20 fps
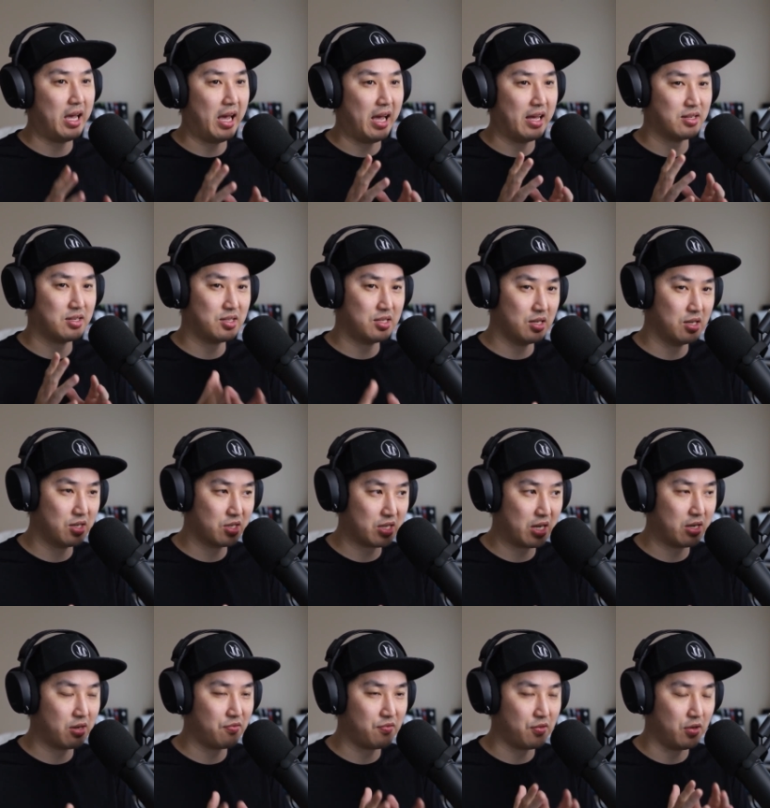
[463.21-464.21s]
at Cine
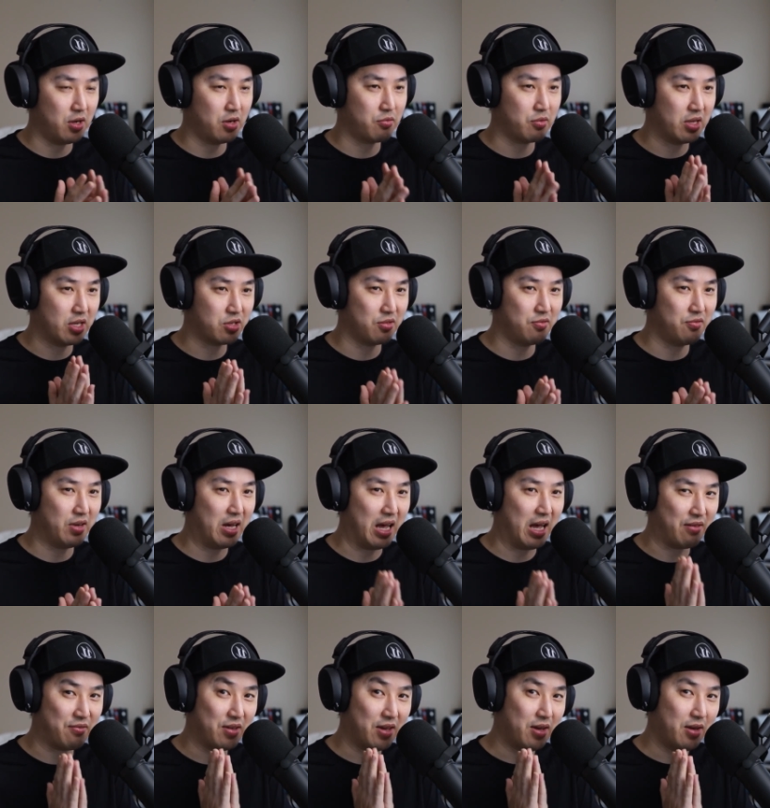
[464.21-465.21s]
Designer for Unreal Engine
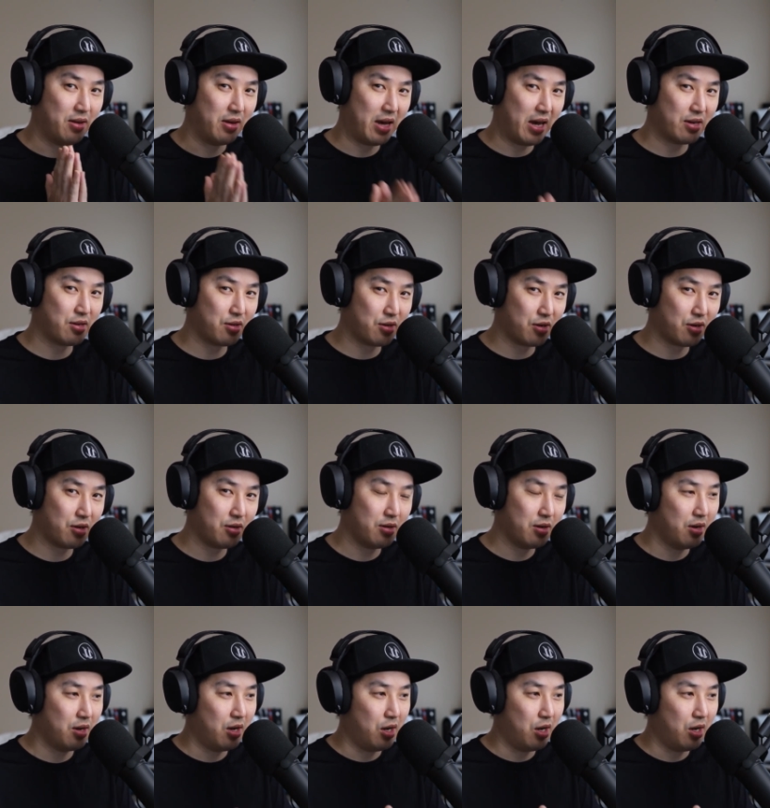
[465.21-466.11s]
five Editor.